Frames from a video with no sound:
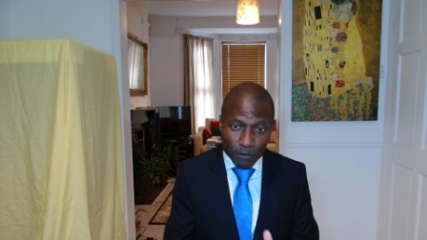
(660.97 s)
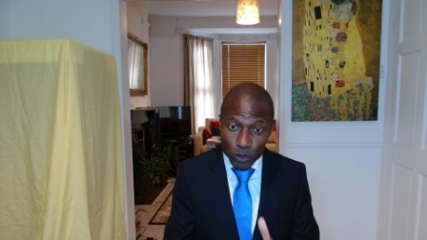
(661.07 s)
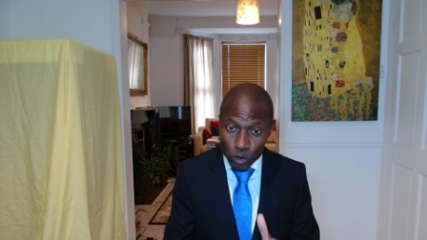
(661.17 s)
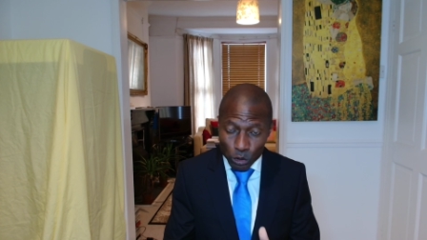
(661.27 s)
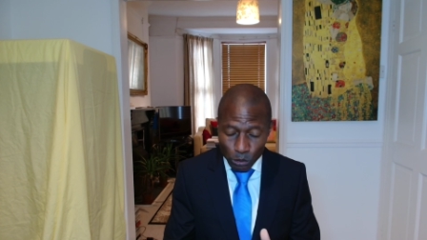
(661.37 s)
for
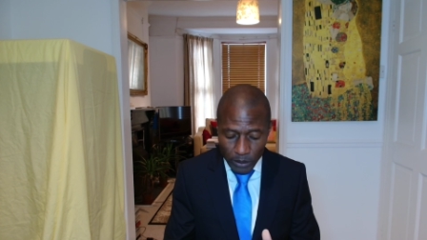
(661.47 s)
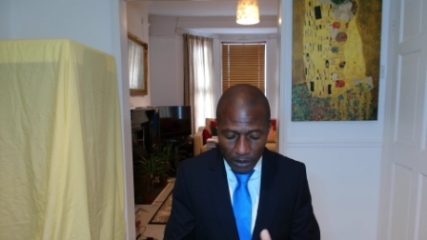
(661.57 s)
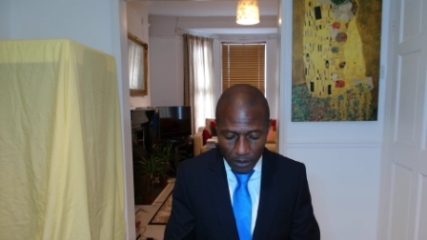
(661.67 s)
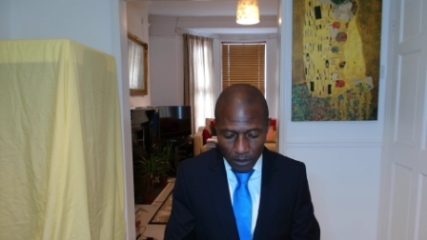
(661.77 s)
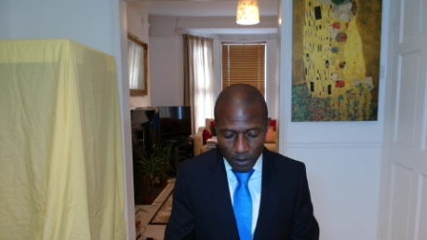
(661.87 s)
two
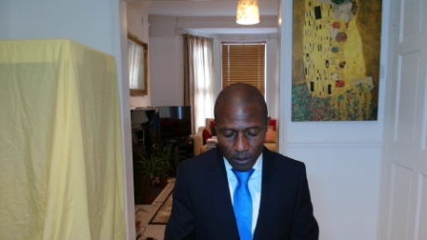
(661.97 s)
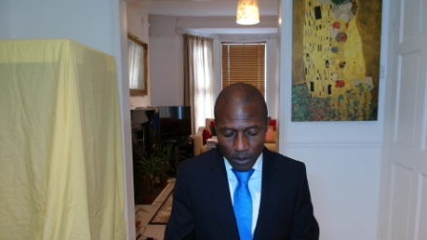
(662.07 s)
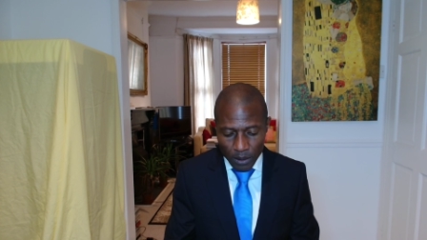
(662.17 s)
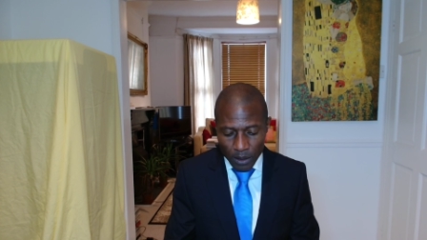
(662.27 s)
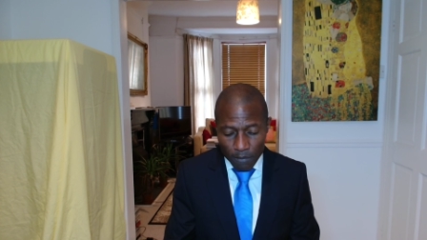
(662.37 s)
reasons.
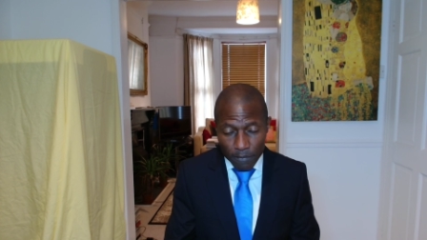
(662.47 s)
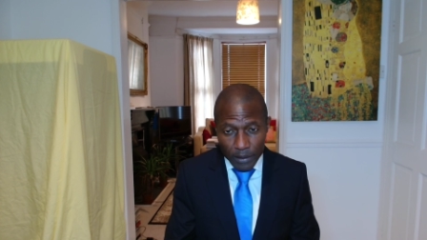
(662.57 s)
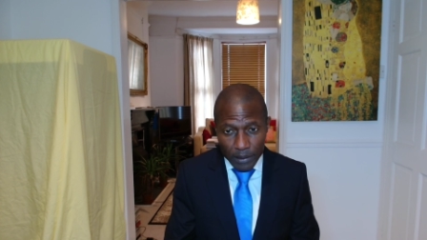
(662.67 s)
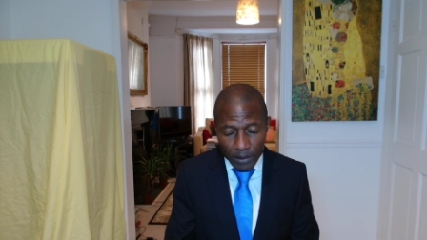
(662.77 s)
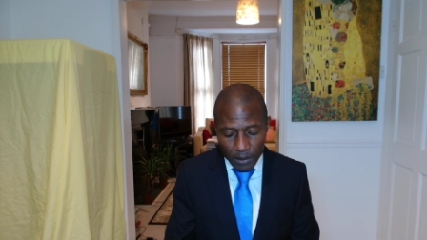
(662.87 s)

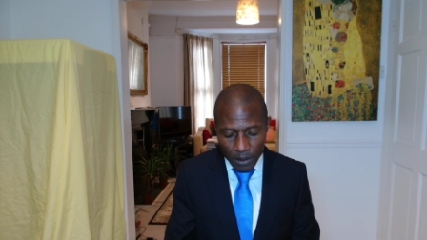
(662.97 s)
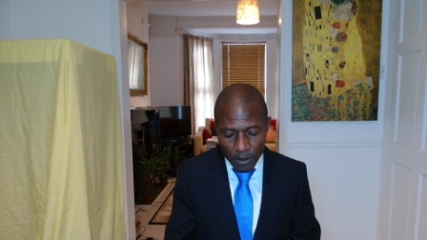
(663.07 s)
First,